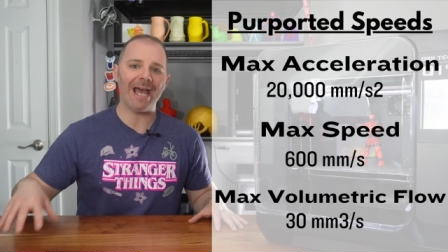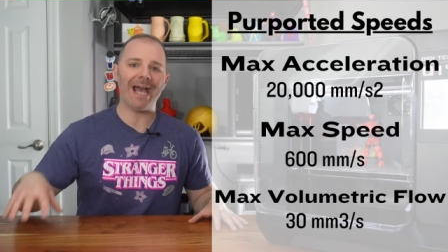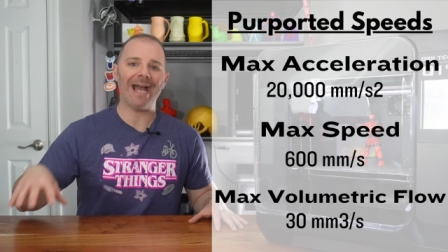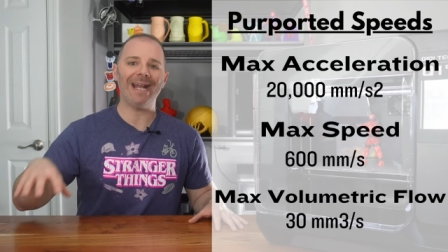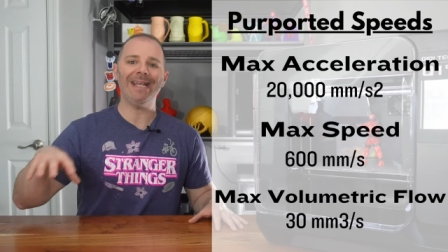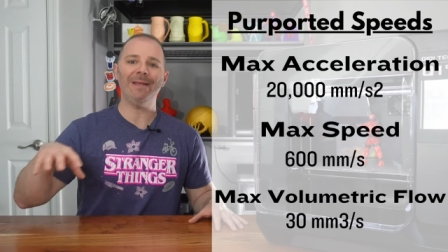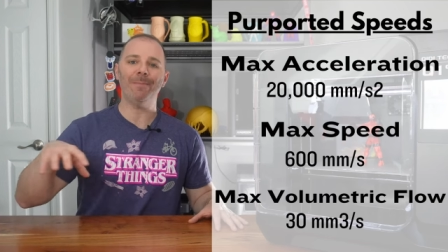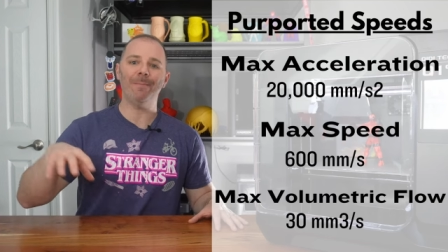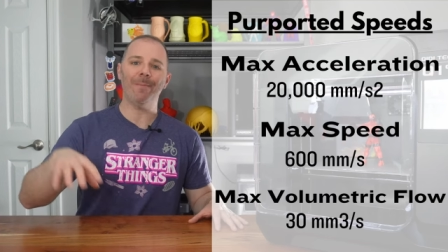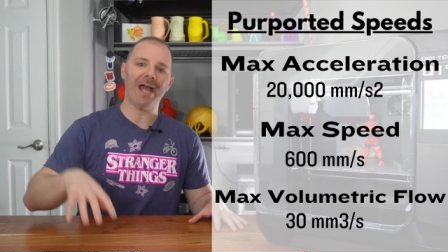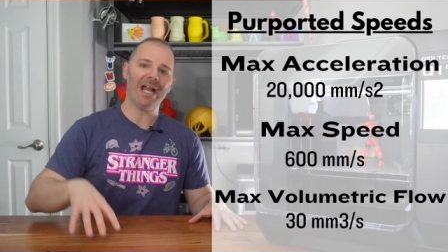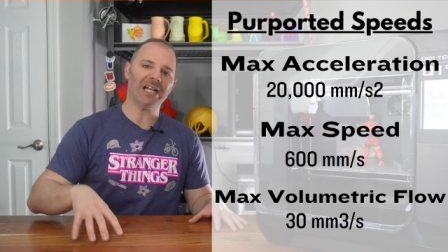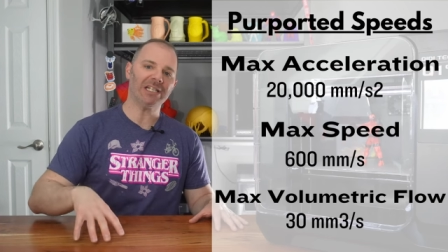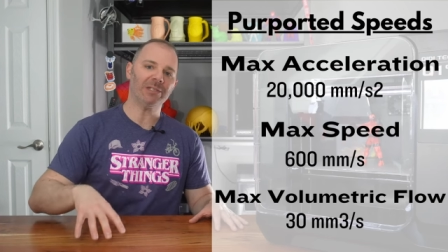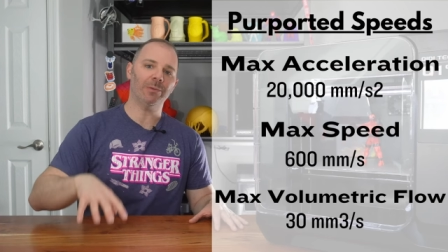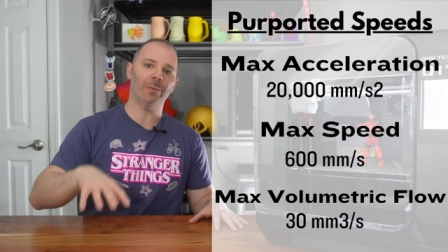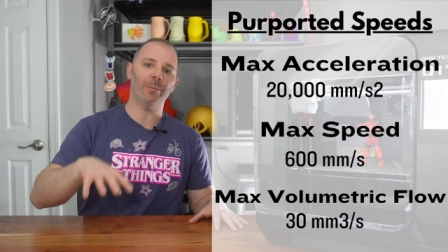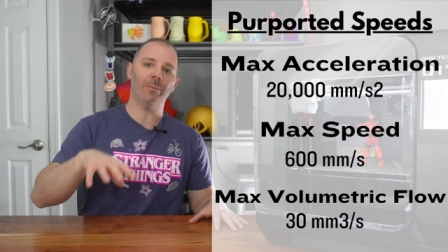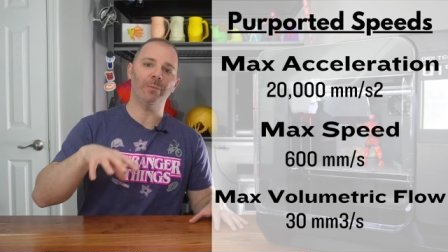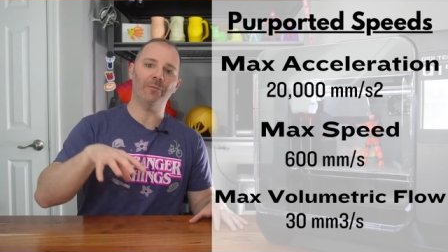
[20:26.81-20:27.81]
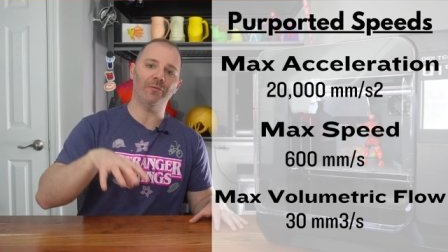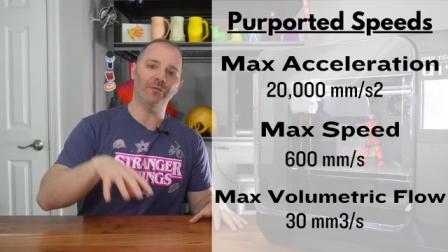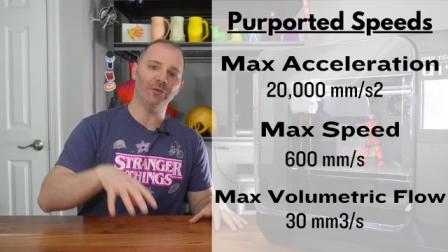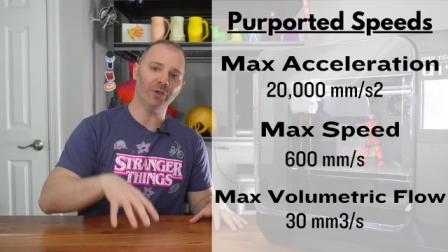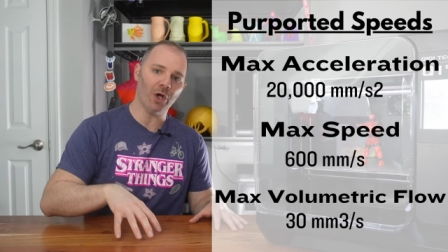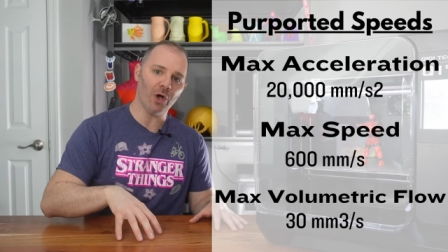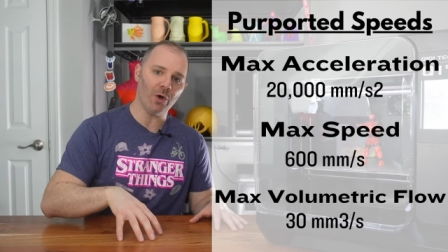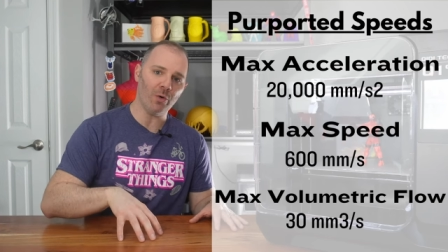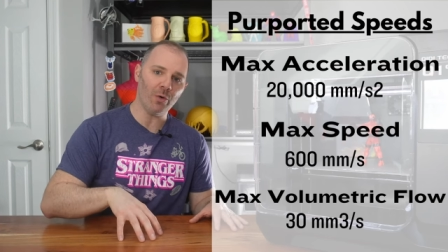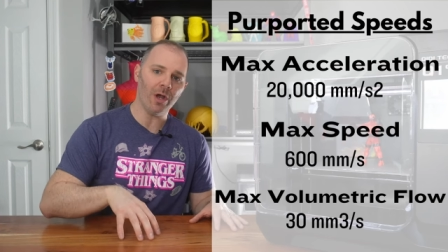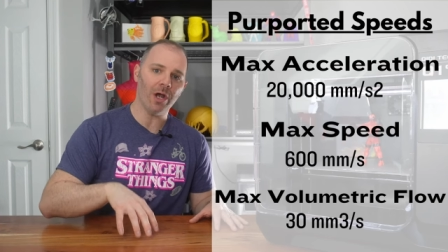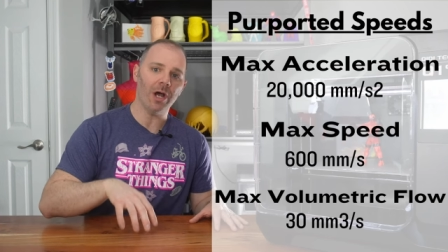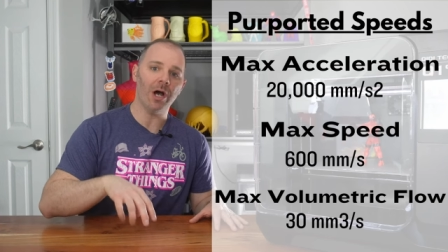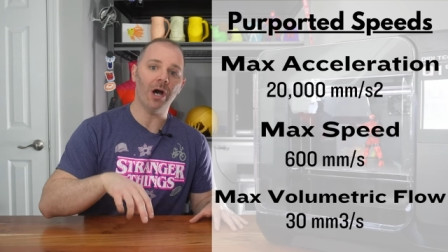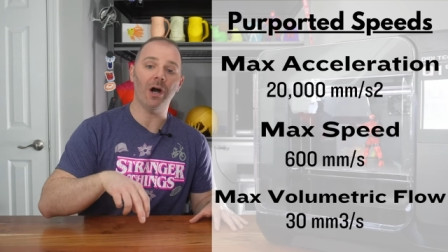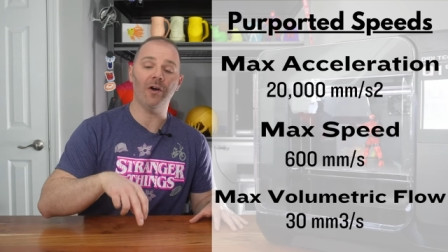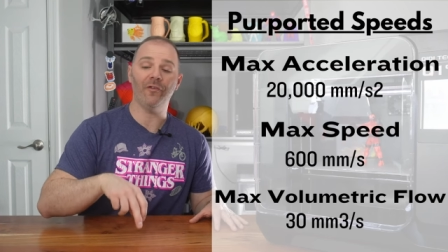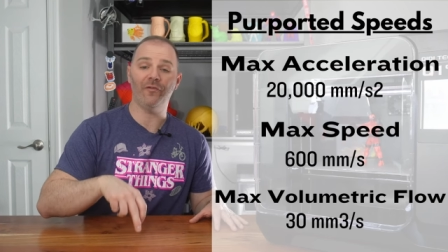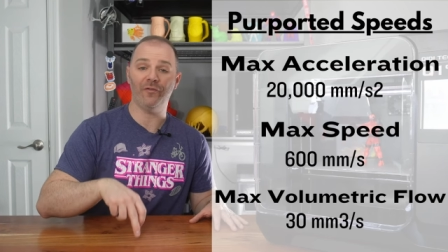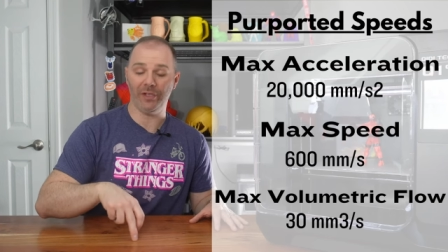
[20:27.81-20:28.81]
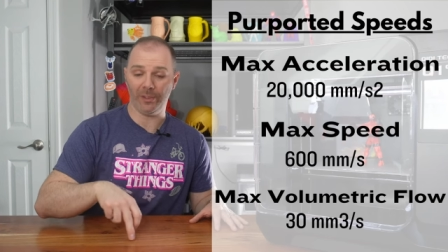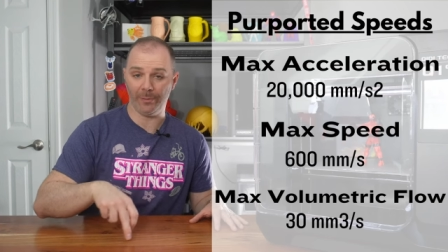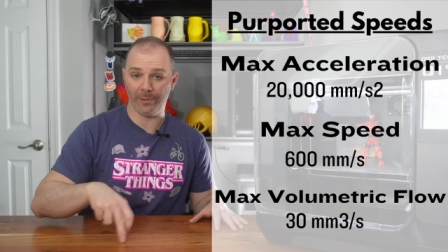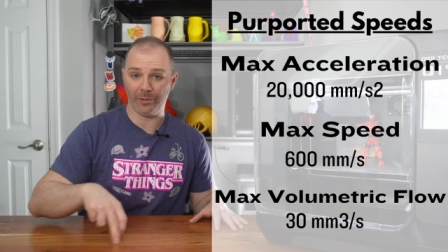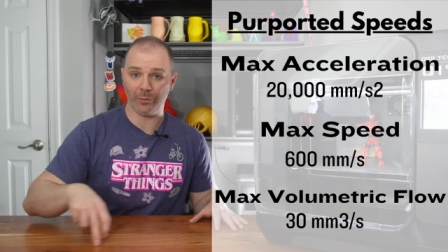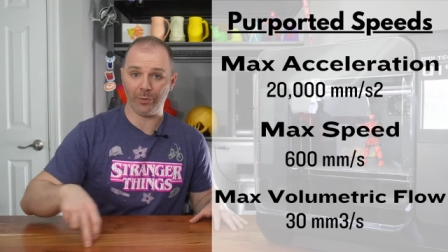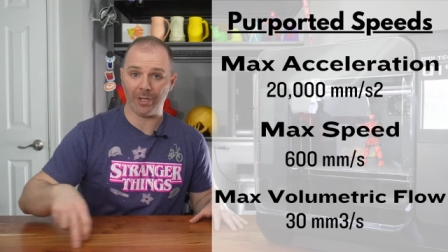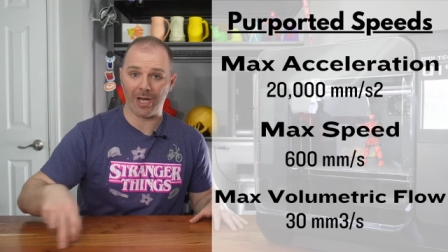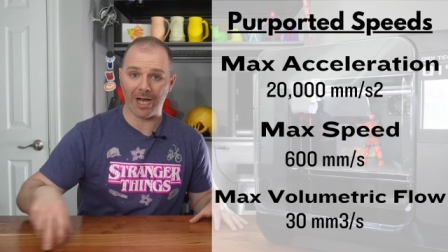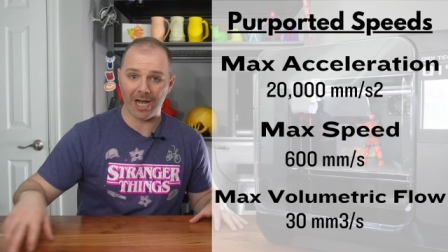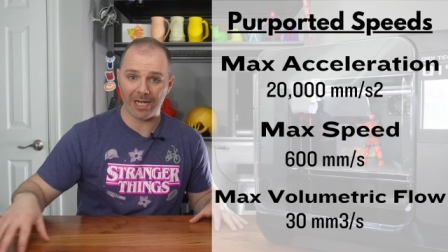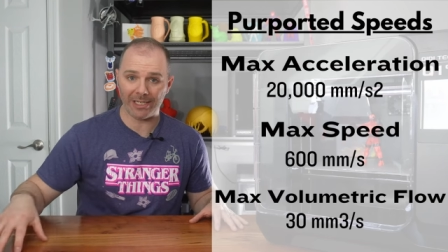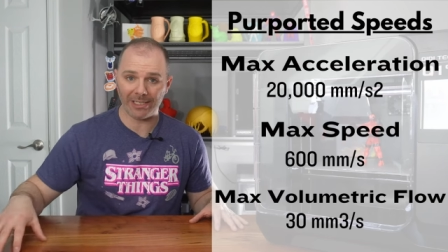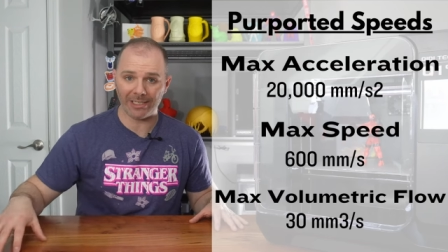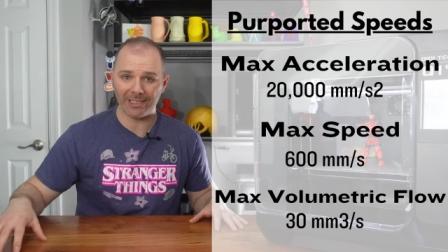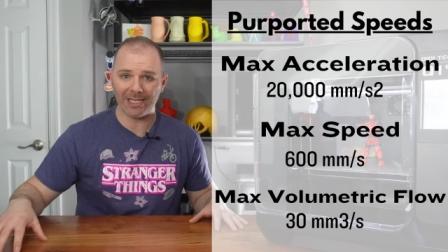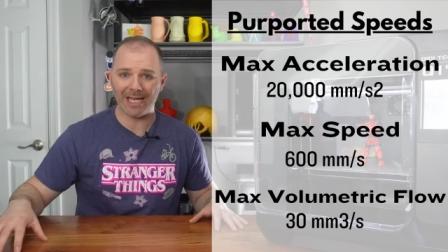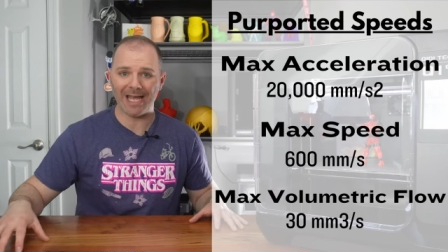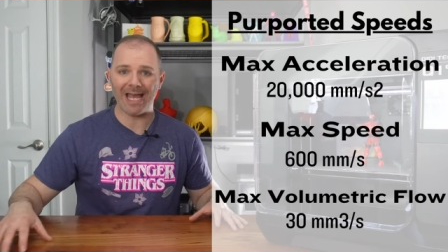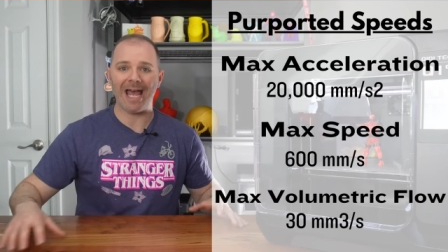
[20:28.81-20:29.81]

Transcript: and a maximum flow of filament through the hot end